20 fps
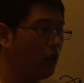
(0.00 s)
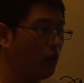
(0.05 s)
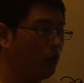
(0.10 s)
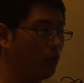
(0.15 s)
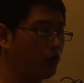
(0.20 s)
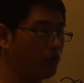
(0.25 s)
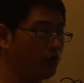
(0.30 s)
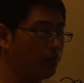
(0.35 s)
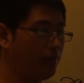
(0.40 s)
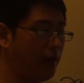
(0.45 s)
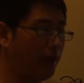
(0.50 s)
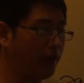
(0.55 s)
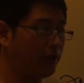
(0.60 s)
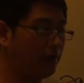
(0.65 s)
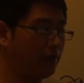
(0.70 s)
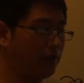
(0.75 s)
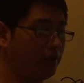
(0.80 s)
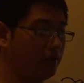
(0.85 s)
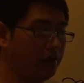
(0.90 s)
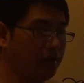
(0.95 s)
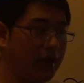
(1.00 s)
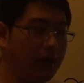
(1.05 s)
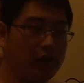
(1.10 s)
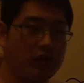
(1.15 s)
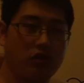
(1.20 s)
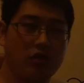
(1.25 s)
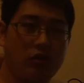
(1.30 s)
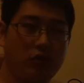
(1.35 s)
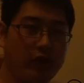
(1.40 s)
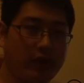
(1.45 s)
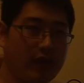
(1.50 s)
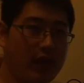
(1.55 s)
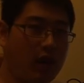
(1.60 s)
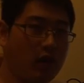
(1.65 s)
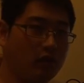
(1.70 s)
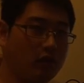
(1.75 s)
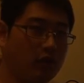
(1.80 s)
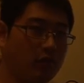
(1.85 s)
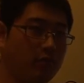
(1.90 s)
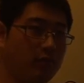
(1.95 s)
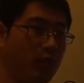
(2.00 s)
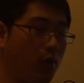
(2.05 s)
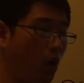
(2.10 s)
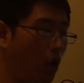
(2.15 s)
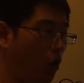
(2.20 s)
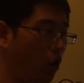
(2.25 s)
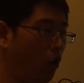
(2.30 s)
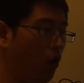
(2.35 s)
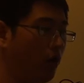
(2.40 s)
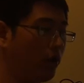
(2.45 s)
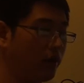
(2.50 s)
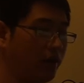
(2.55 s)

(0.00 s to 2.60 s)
which make the detection result more